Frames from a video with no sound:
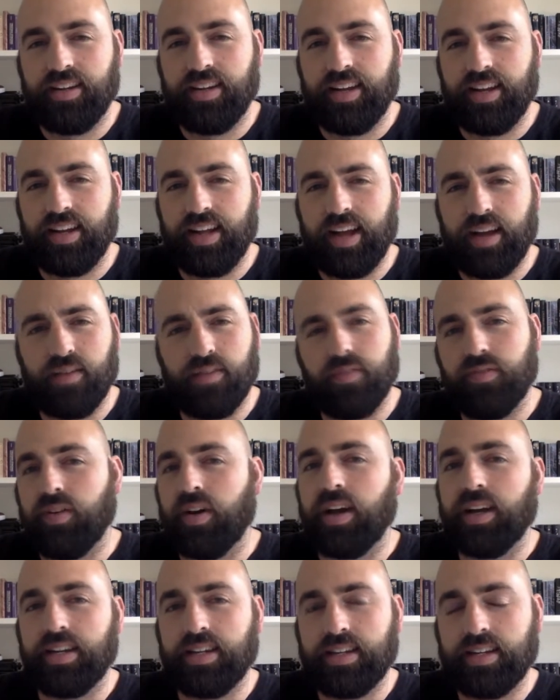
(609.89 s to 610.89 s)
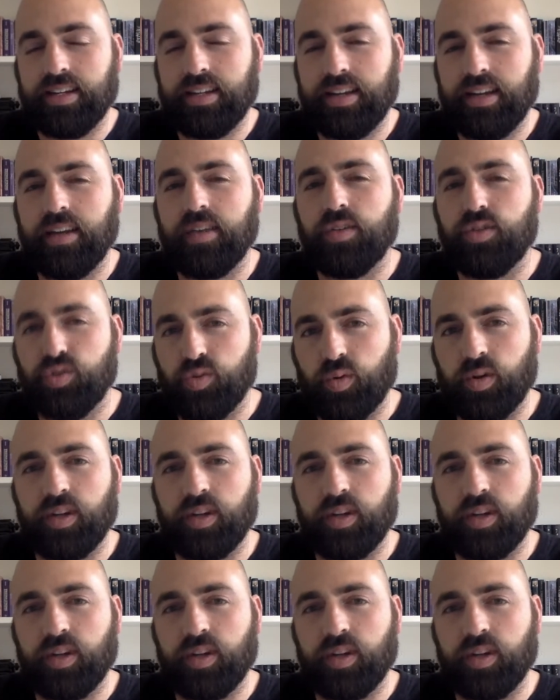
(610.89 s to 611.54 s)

and have fun and enjoy